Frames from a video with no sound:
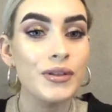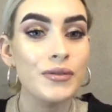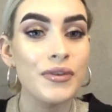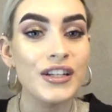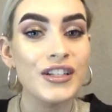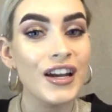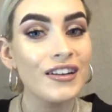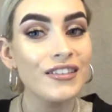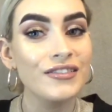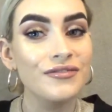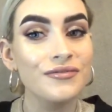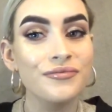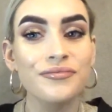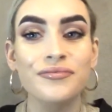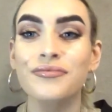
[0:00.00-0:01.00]
to my channel.
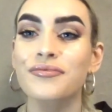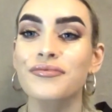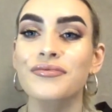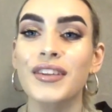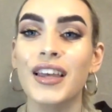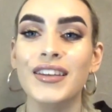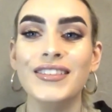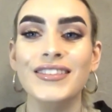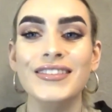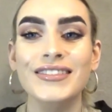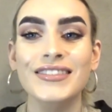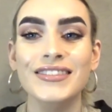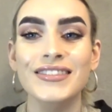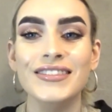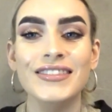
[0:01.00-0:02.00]

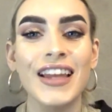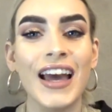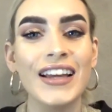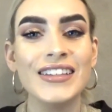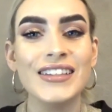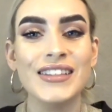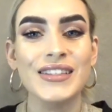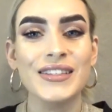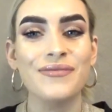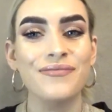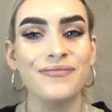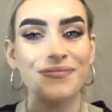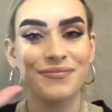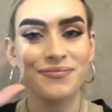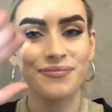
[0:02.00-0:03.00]
Thanks.
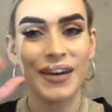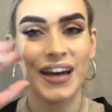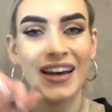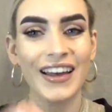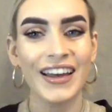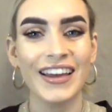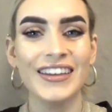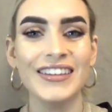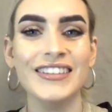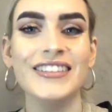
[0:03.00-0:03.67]
Bye.